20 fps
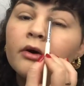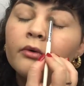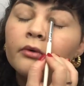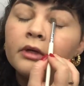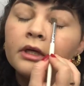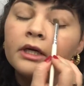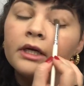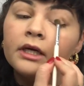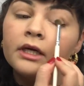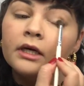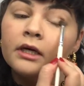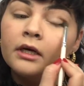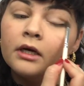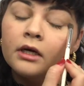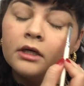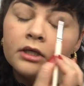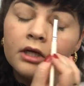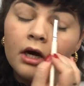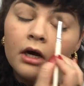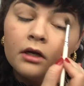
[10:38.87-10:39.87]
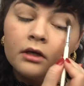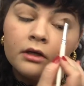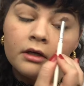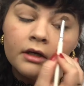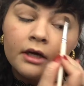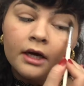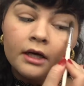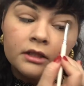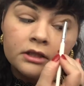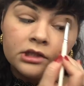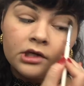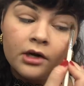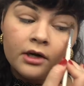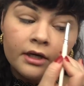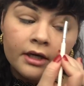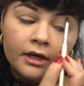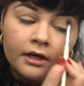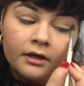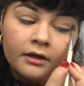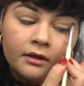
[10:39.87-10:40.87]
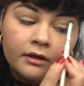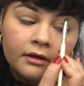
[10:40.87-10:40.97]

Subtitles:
only $1 at Target.